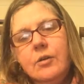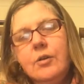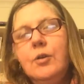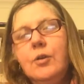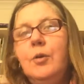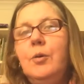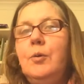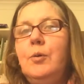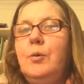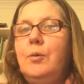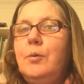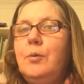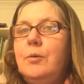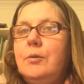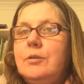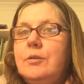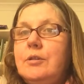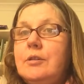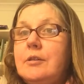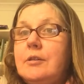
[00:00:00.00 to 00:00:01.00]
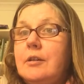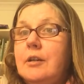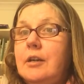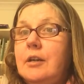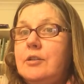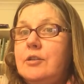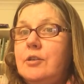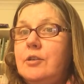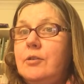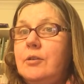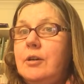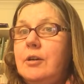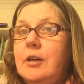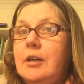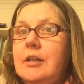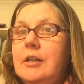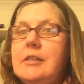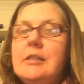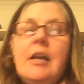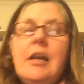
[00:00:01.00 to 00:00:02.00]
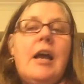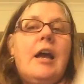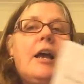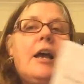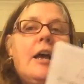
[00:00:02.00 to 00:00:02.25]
is, she's got Algerian eyelets.